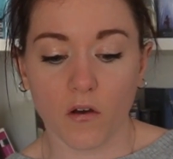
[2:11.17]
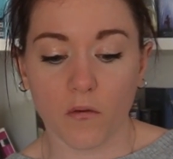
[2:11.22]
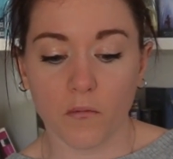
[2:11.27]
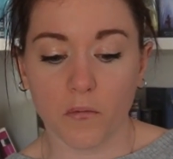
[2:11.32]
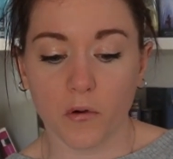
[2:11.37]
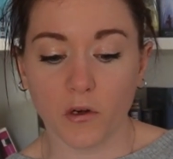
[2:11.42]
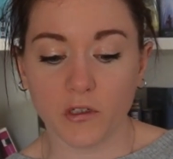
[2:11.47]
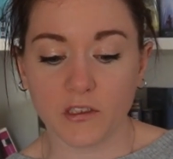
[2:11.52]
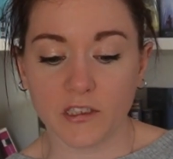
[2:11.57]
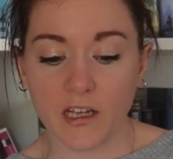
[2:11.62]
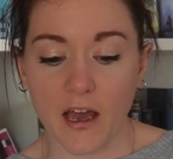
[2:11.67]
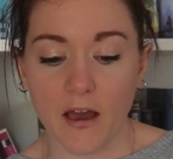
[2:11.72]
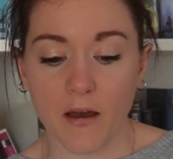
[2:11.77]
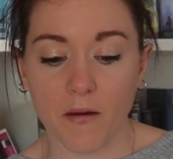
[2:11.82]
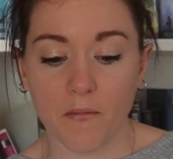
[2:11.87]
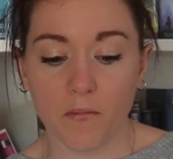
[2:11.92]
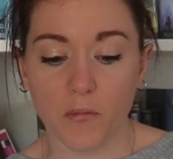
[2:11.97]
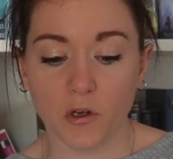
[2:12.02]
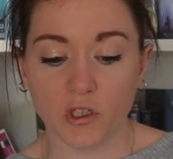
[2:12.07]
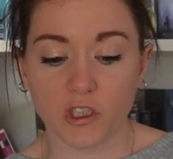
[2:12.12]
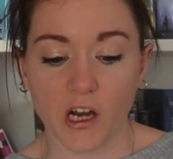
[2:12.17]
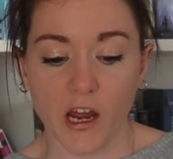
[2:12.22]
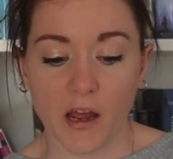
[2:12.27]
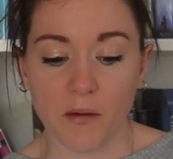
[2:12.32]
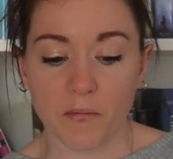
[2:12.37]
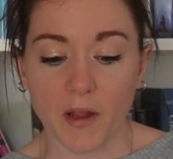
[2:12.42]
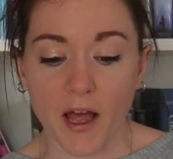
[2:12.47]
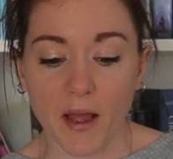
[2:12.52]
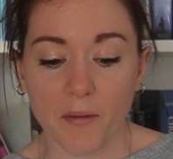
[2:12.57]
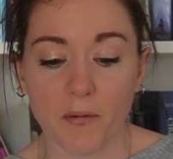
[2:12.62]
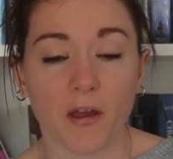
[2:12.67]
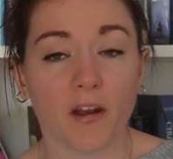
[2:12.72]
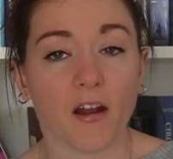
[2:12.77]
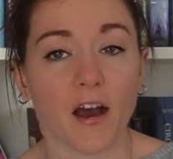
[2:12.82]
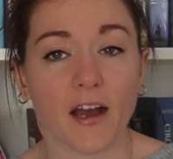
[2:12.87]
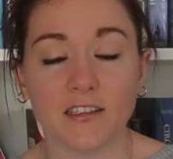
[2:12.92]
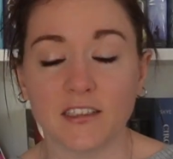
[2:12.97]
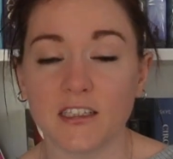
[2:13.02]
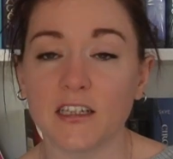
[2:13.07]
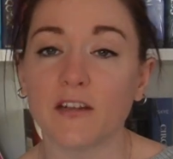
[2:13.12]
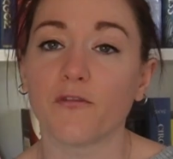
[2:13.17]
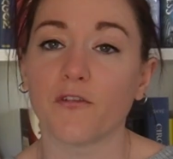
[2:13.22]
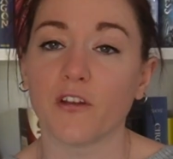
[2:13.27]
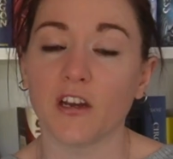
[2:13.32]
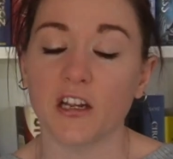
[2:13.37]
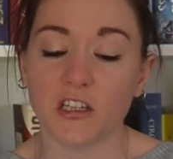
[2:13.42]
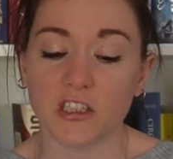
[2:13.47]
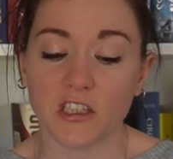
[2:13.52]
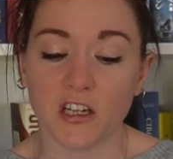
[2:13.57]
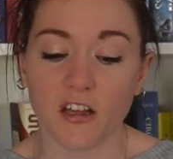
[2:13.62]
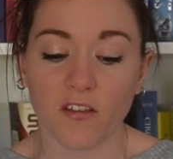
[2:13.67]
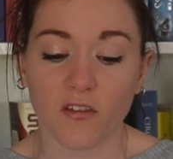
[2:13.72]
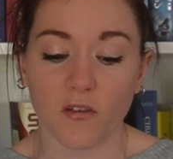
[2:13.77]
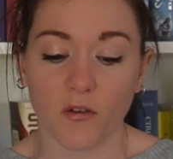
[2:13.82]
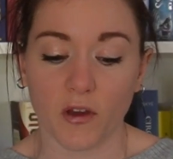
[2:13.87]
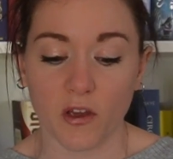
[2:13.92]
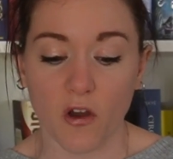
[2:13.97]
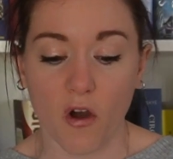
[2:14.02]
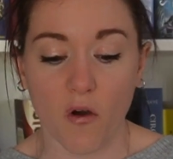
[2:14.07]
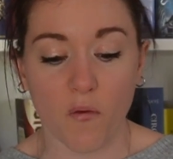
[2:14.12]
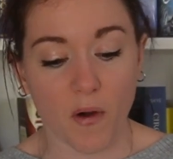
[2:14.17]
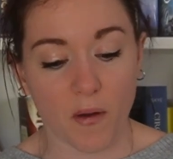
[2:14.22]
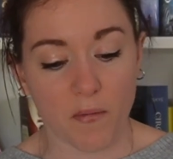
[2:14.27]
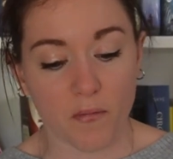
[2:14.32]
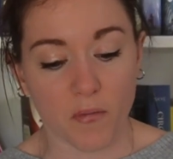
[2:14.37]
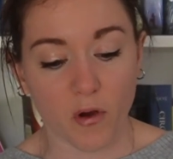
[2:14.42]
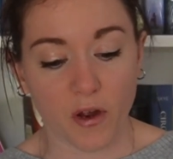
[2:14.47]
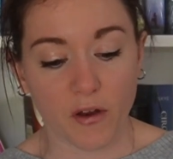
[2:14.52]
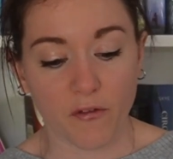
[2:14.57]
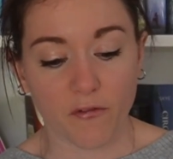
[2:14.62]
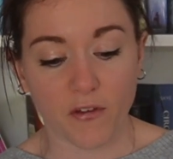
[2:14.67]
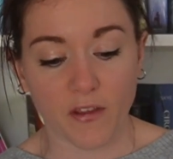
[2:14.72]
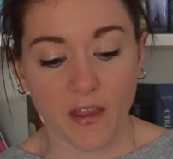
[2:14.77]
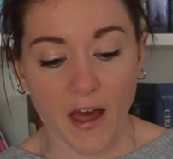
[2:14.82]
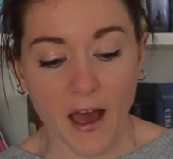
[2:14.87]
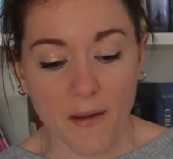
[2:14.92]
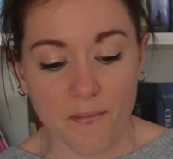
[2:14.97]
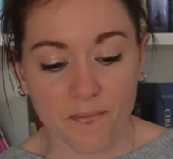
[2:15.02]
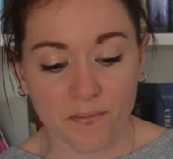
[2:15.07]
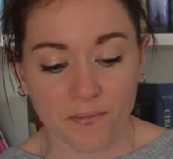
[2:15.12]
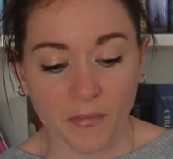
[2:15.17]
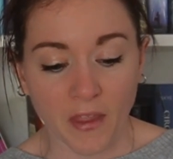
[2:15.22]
put down Butcher and Blackbird. I did finish this, so I got 1 point for that.